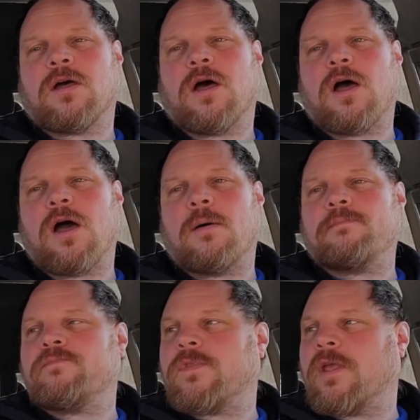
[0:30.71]

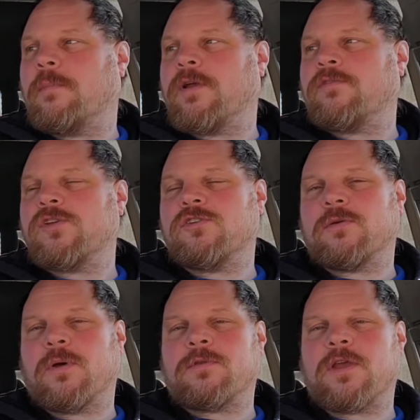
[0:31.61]
I'm giving you
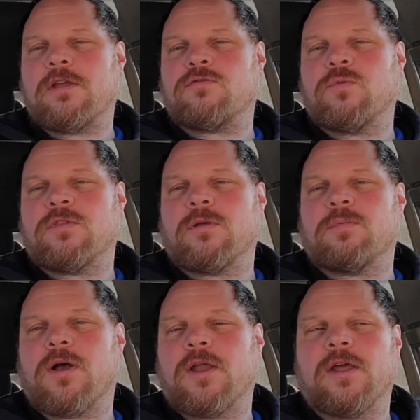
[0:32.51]
some updates with the
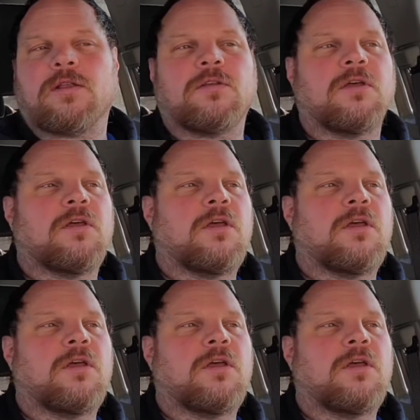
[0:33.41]
product